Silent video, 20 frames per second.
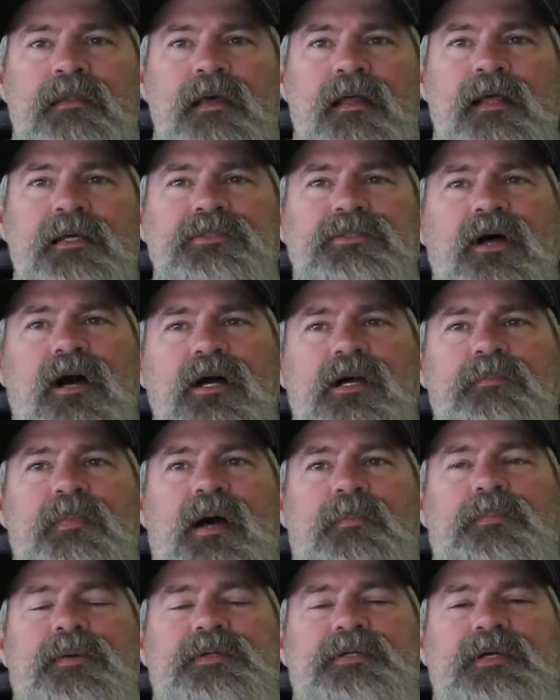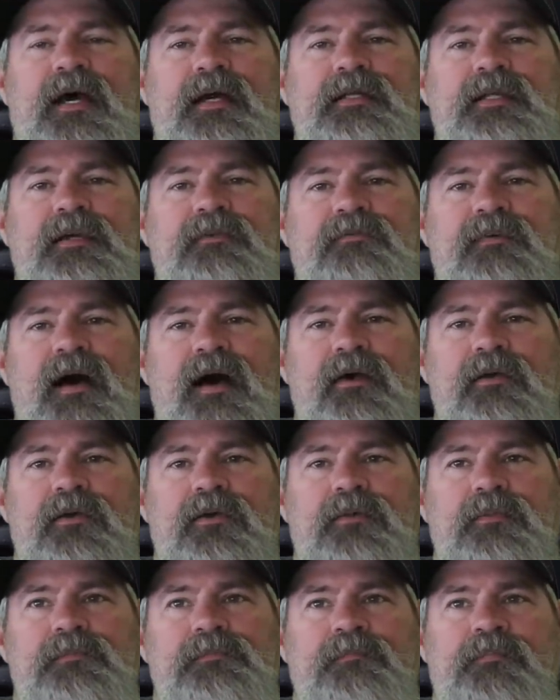Now let's talk about protecting
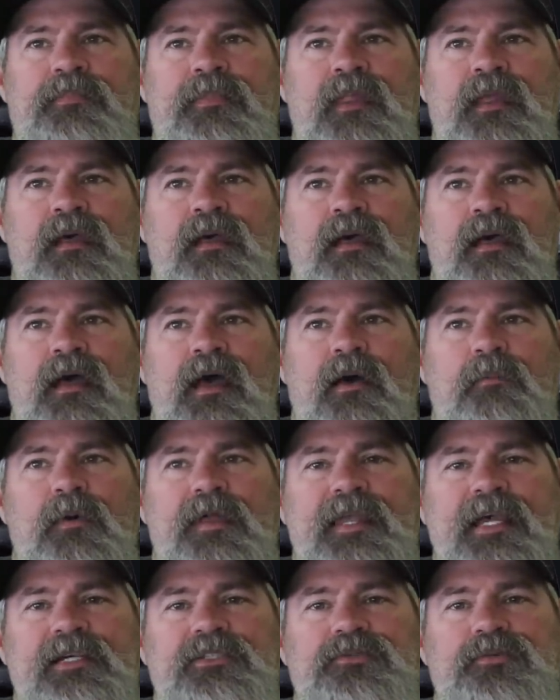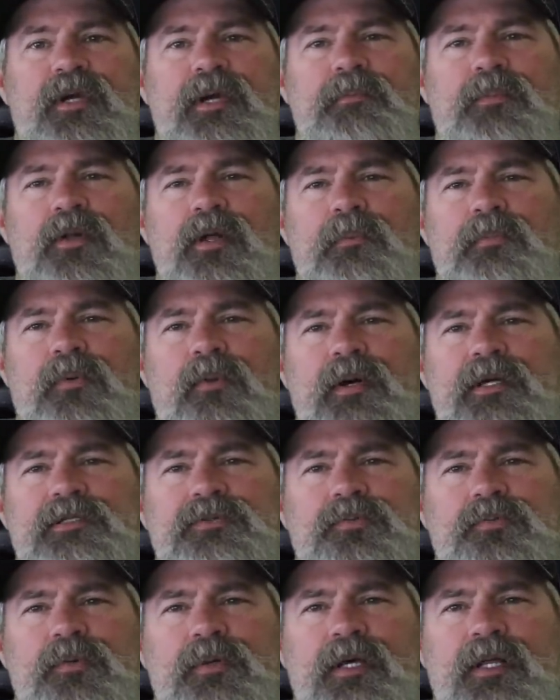value and what these three bullet
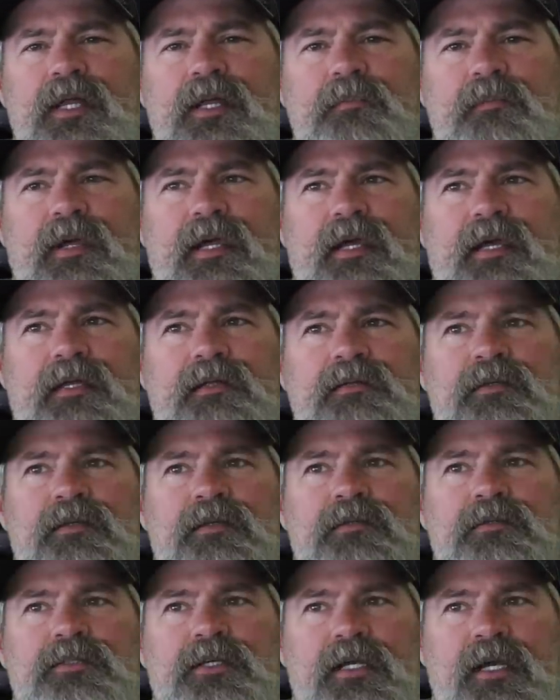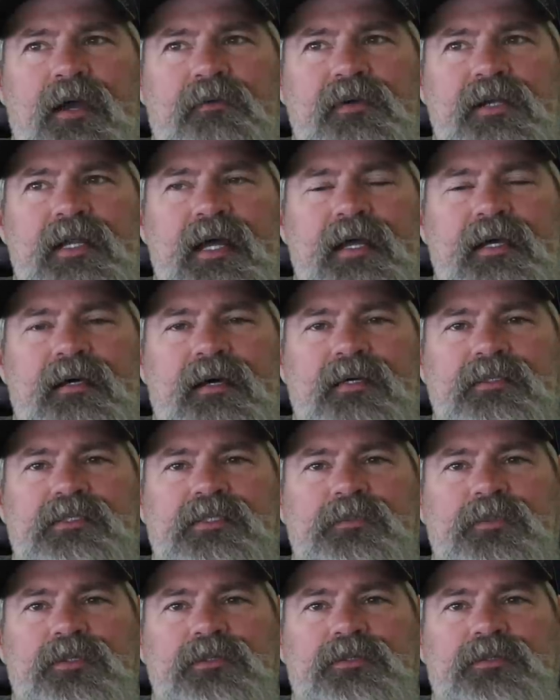points really mean to everyday
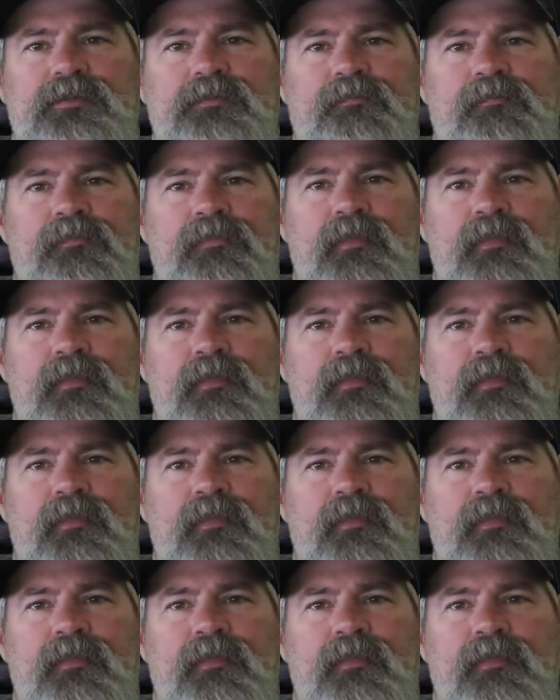customers.